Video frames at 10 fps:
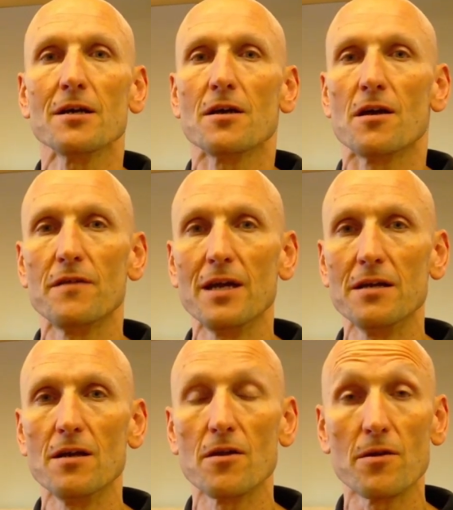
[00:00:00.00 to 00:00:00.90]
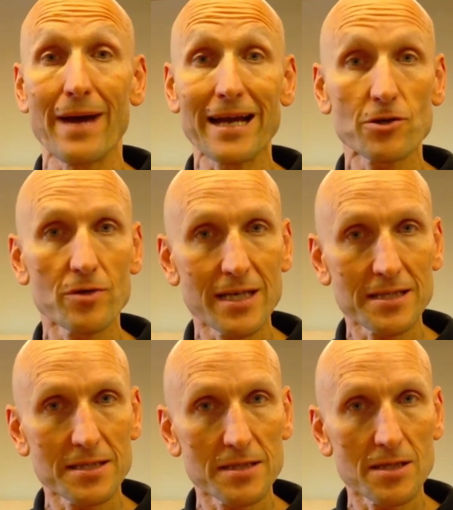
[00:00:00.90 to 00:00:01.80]
then the battery
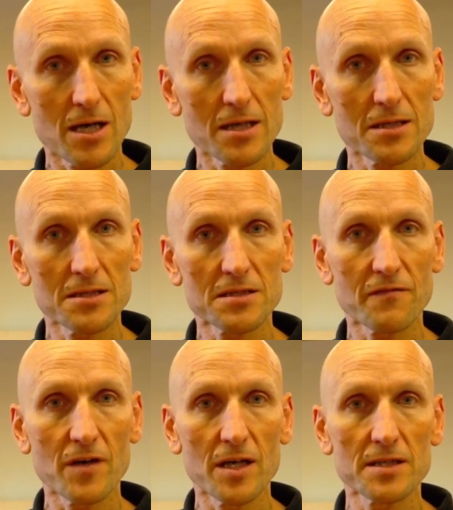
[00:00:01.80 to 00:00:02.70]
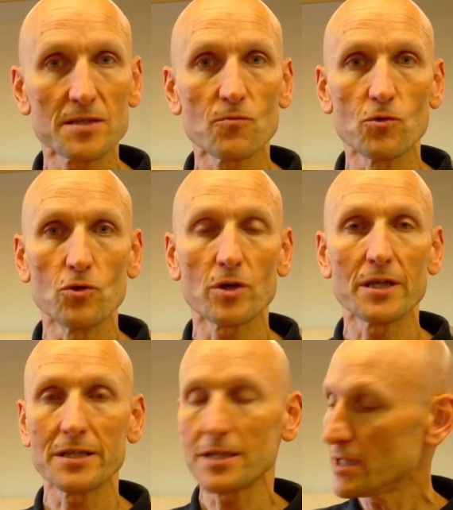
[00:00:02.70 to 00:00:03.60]
that's inside this device will
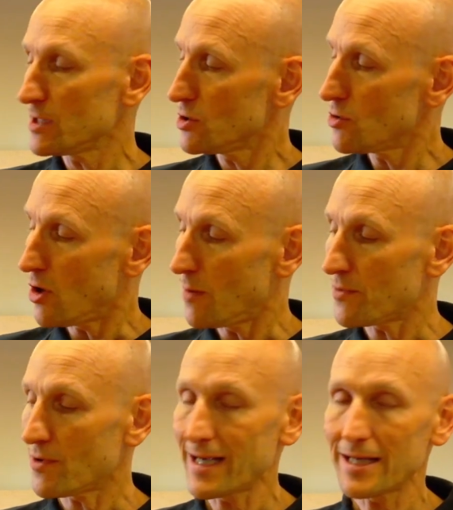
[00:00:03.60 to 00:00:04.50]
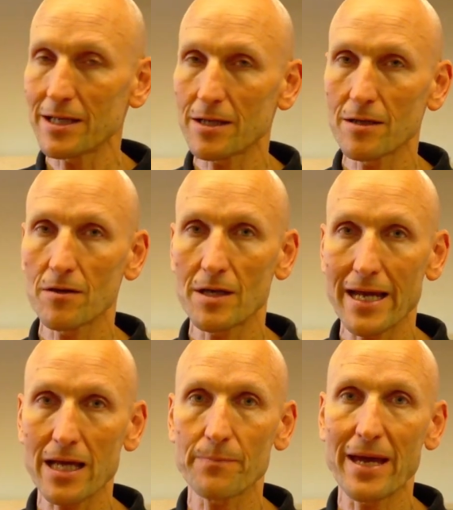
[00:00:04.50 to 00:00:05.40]
continue operating the
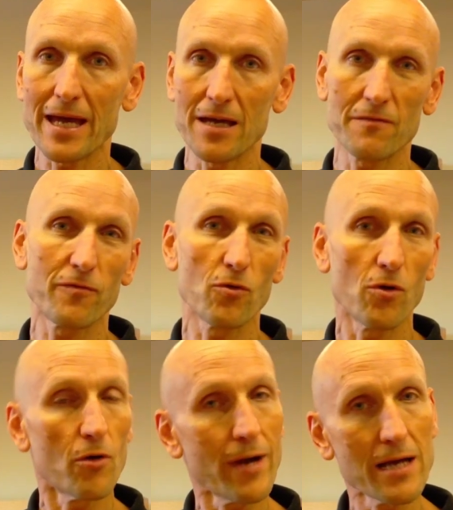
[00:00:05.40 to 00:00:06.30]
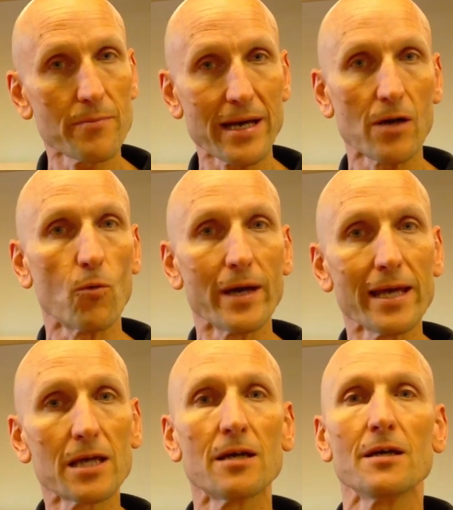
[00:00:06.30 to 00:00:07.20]
neckband for around about a
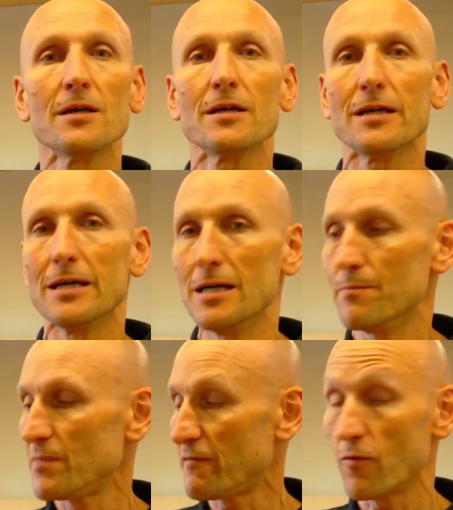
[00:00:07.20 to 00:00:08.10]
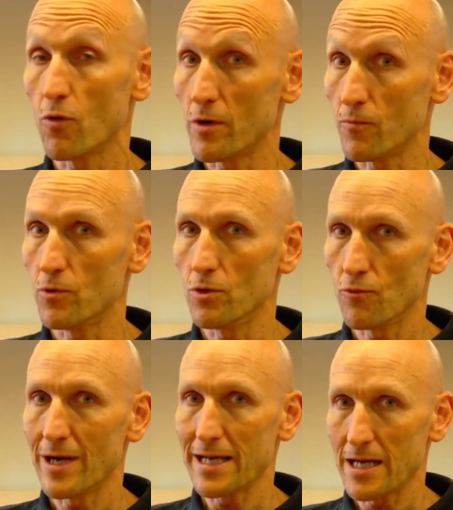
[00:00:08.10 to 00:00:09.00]
week before it will
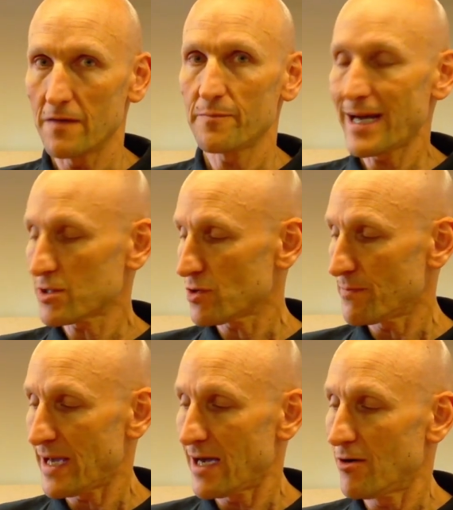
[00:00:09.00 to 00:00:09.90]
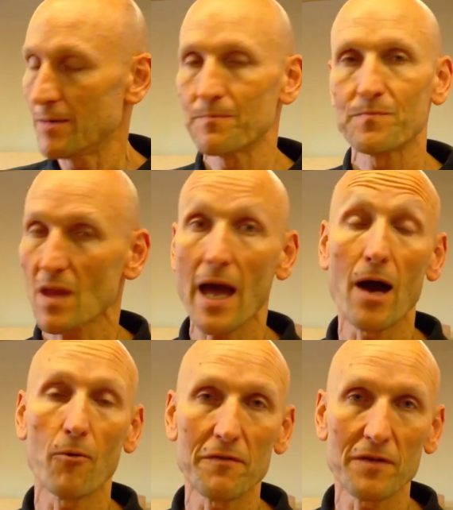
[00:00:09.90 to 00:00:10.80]
run out of battery power.
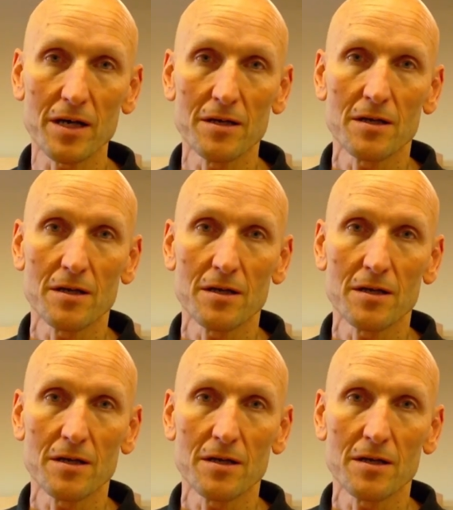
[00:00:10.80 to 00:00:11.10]
However,